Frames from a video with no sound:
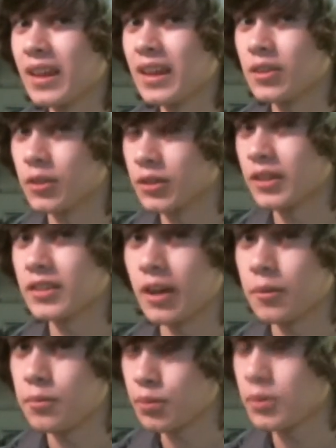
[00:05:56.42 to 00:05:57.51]
So it's going to
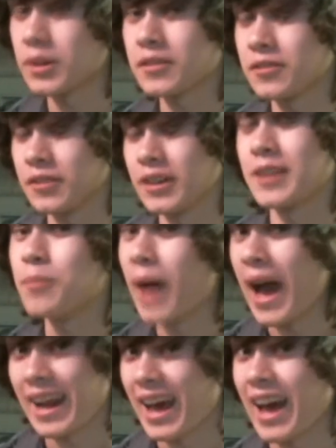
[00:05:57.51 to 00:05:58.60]
sound pretty freaking
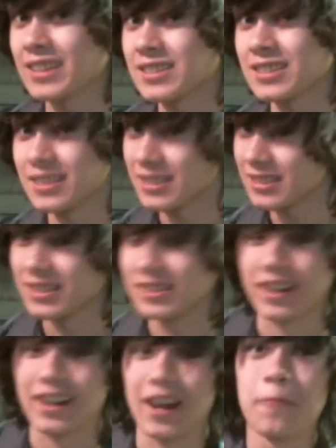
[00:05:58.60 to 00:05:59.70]
badass.
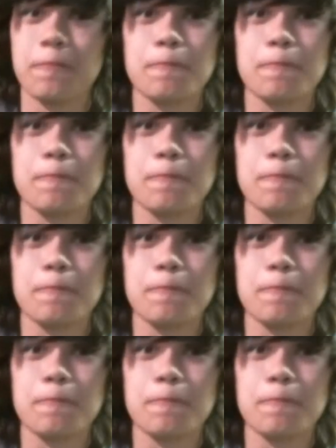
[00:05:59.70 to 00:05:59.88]
Check it out.